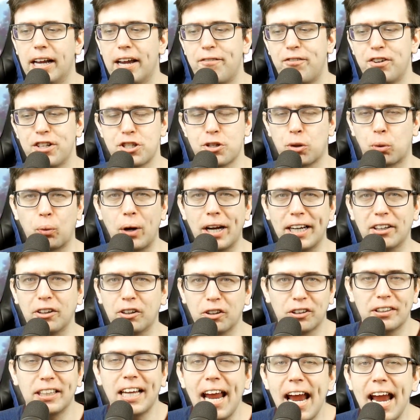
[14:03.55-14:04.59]
if it's a
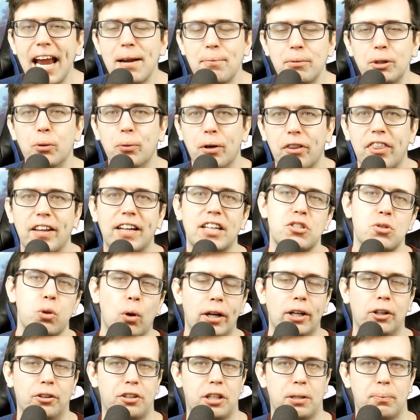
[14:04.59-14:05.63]
regular game you would think it's
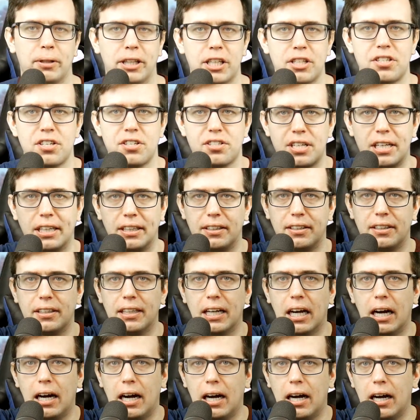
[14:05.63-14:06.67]
loyalty but this isn't
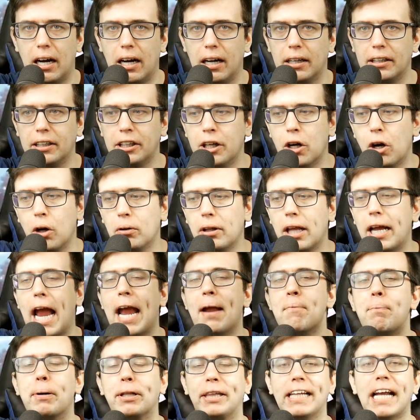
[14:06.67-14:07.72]
uh you know
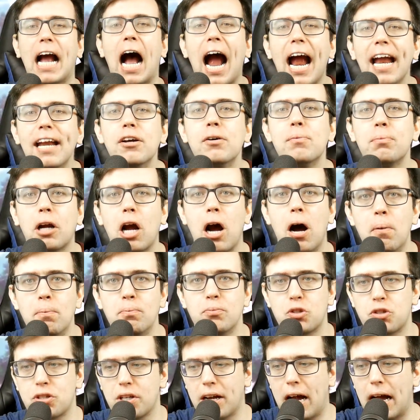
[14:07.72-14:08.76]
but the item
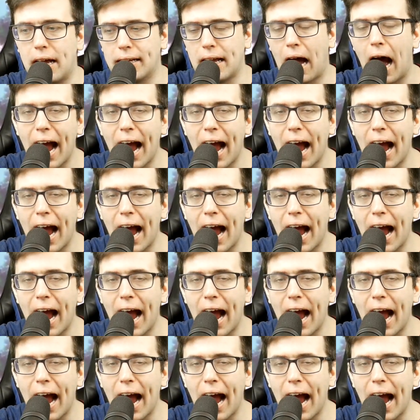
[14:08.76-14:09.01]
comes uh,